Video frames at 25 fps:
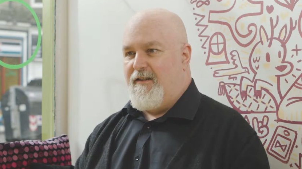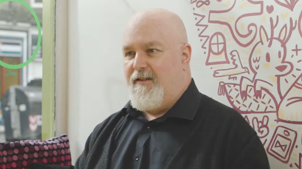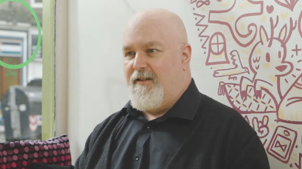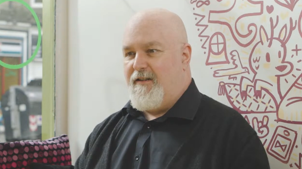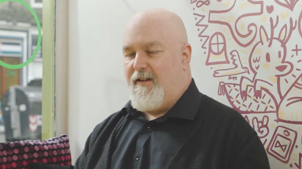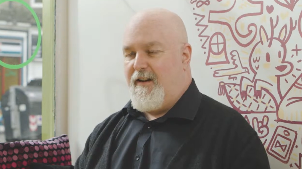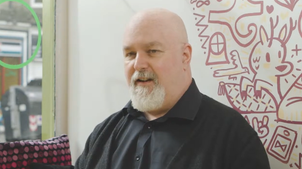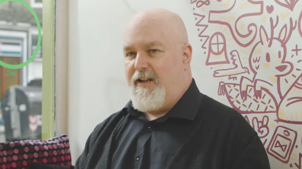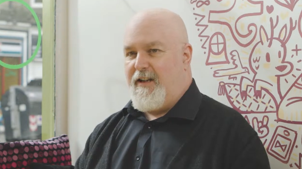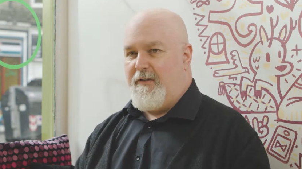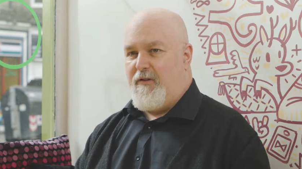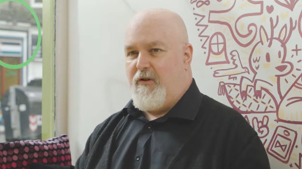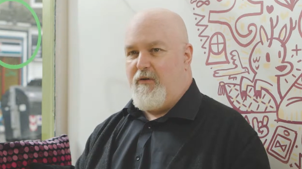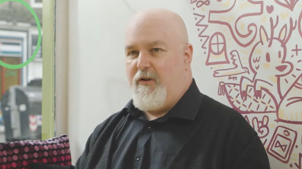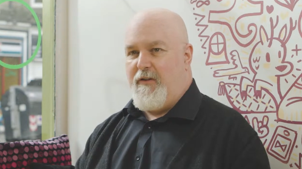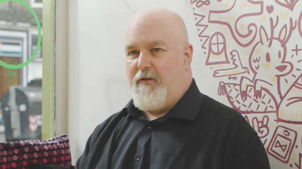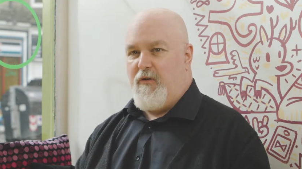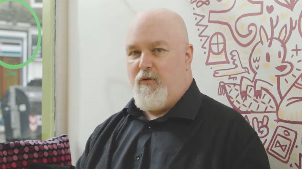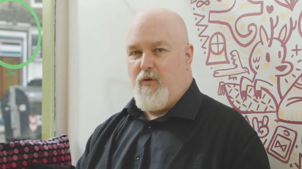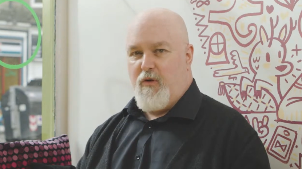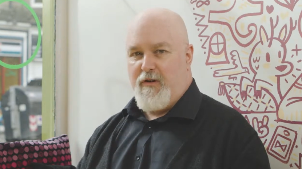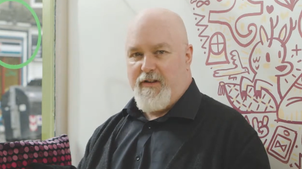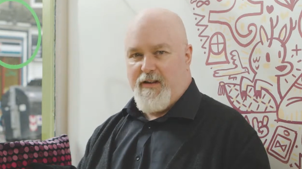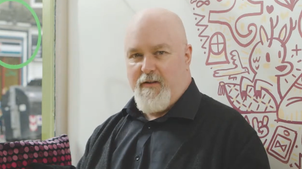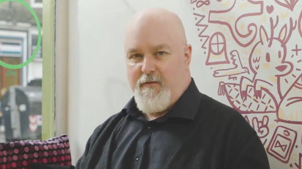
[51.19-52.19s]
Like if
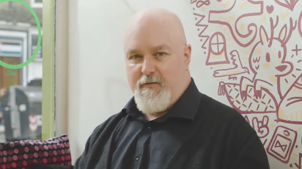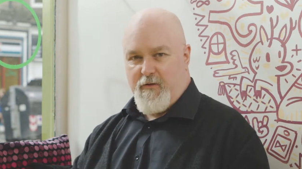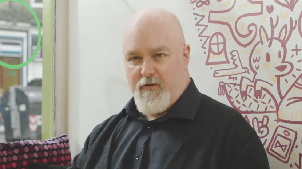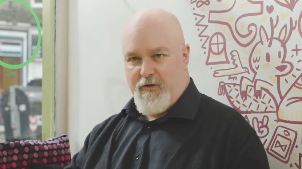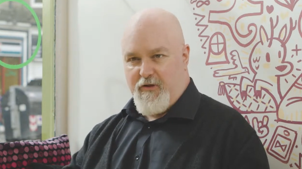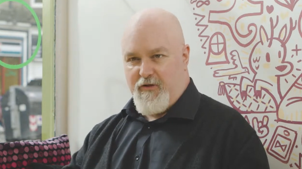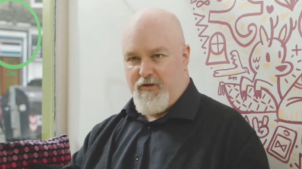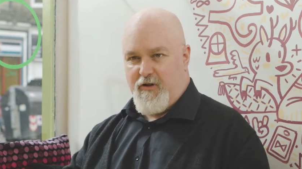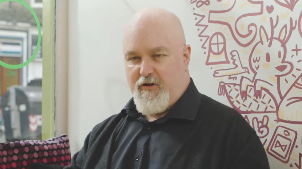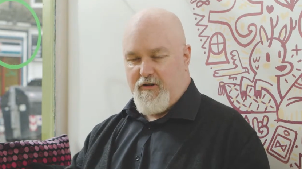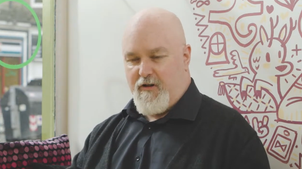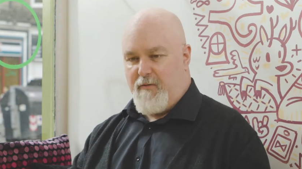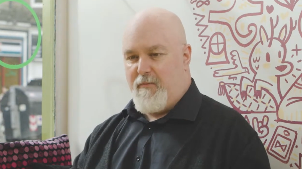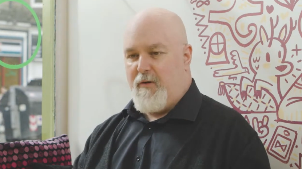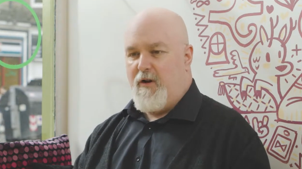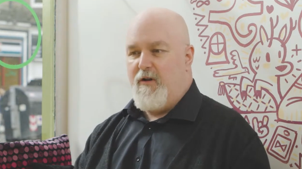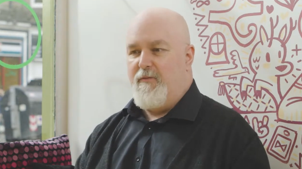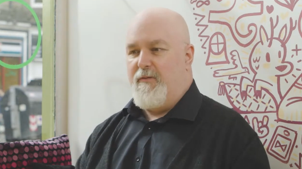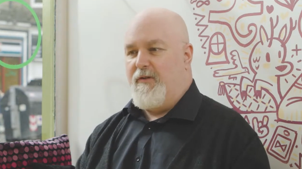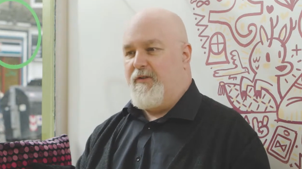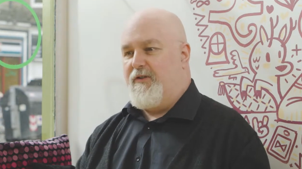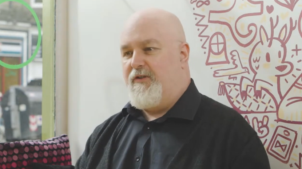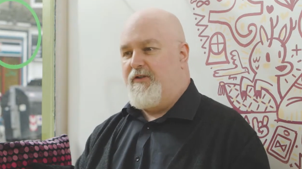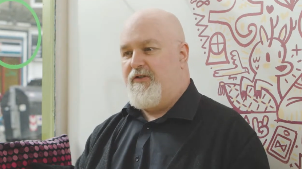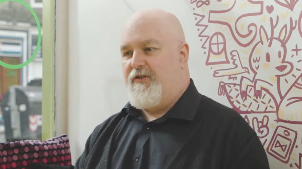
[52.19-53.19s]
you walk down Forest Road at the
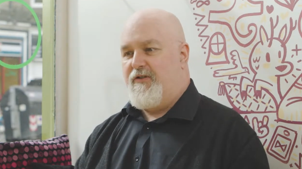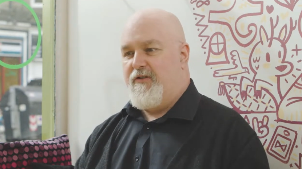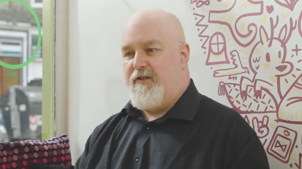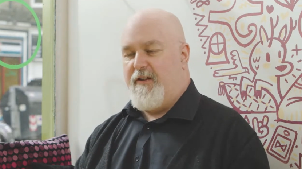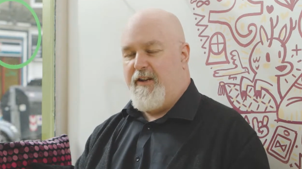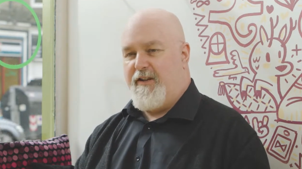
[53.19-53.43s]
moment,